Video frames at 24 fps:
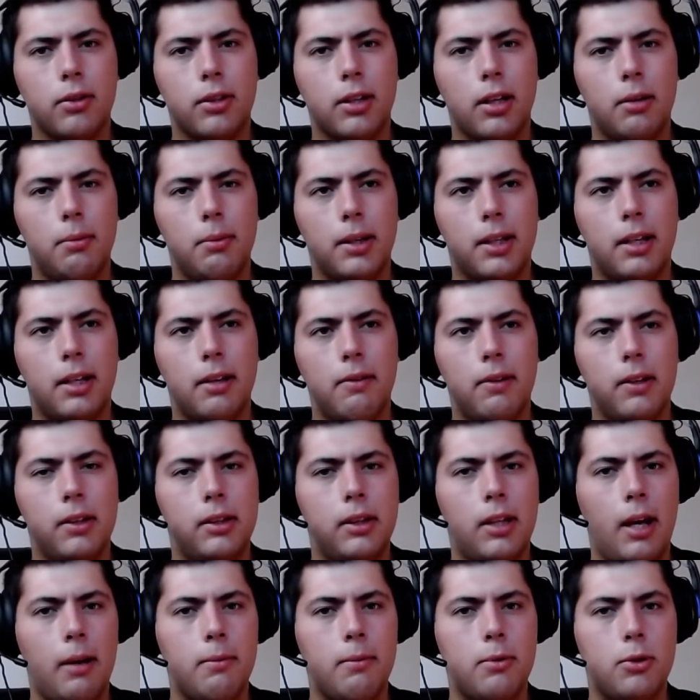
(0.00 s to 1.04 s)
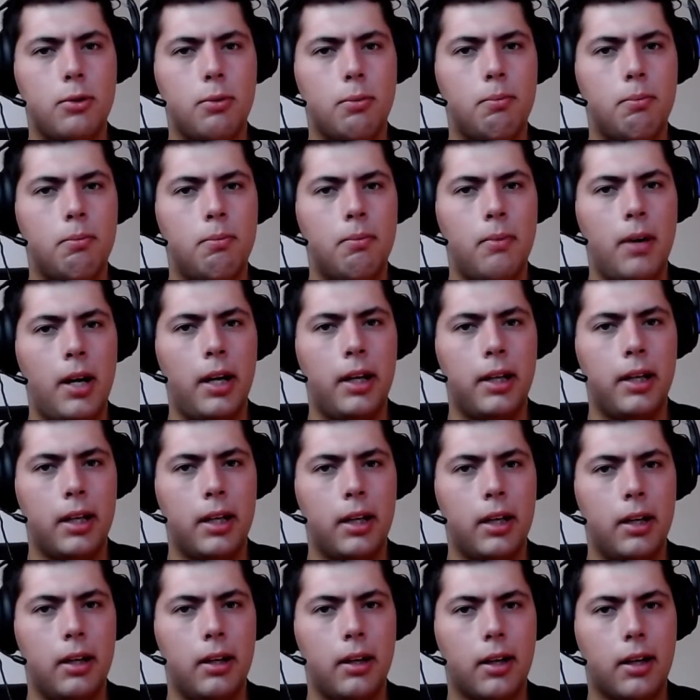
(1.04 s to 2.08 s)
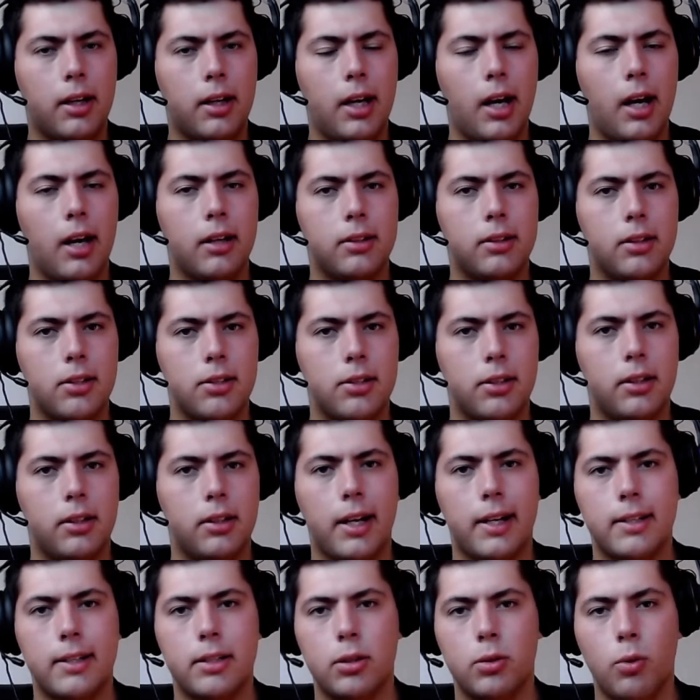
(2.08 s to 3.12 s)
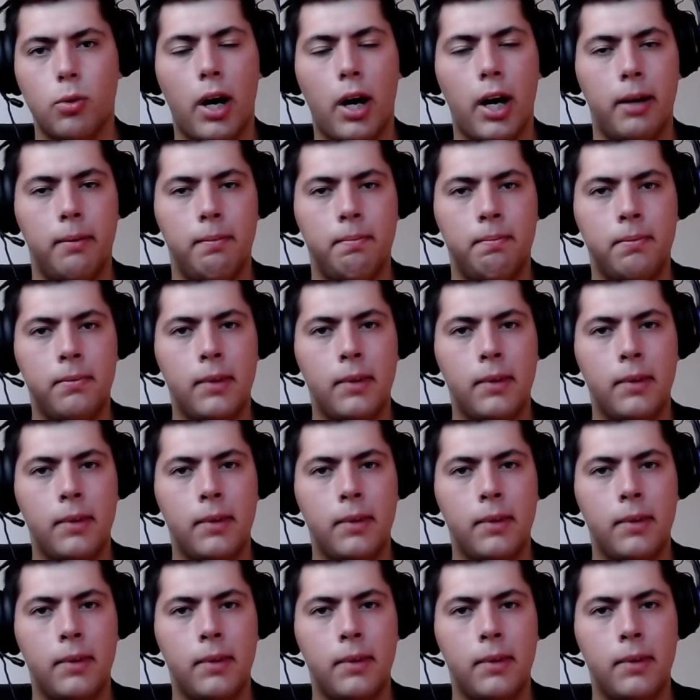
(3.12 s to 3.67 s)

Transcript: going to be giving names to many characters, unlike Slime.